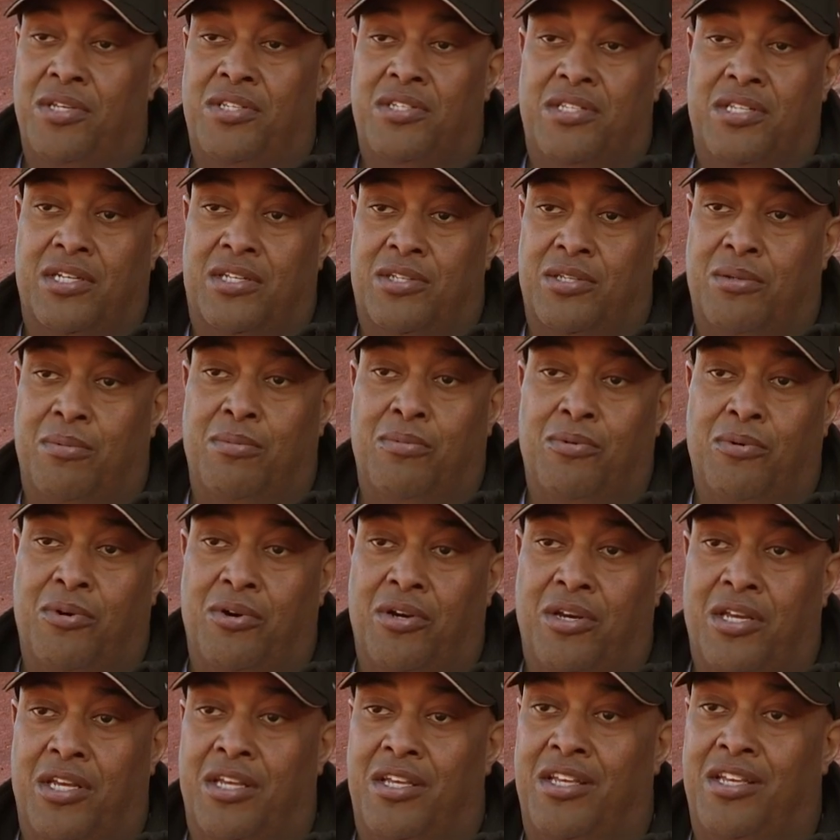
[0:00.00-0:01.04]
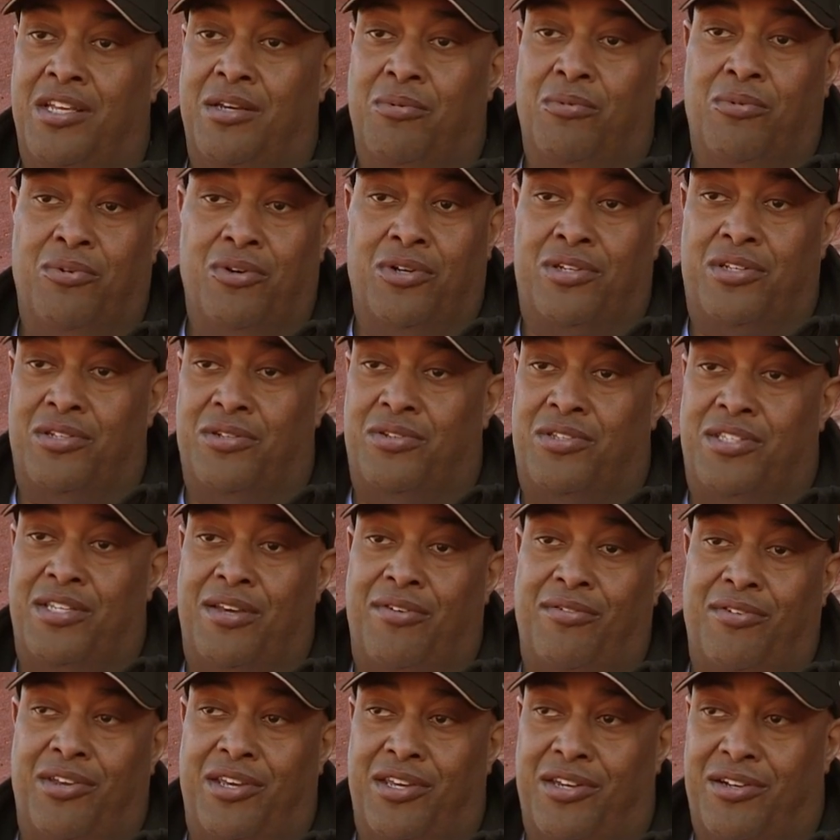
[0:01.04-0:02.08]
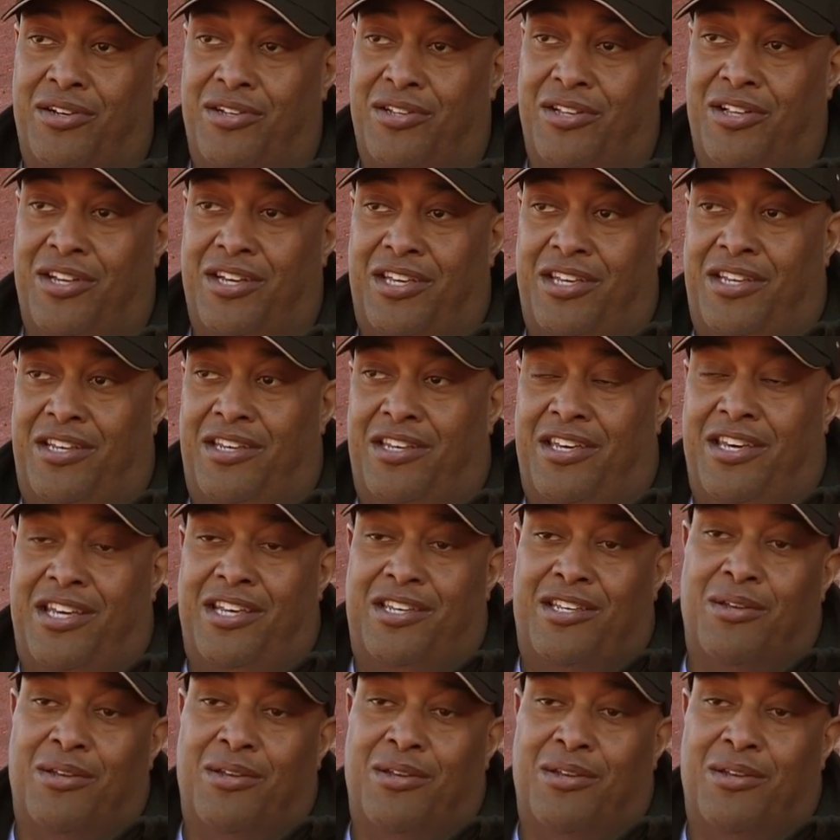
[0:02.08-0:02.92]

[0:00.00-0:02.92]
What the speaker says: 6 in the morning and work till 7, 8 o'clock at night.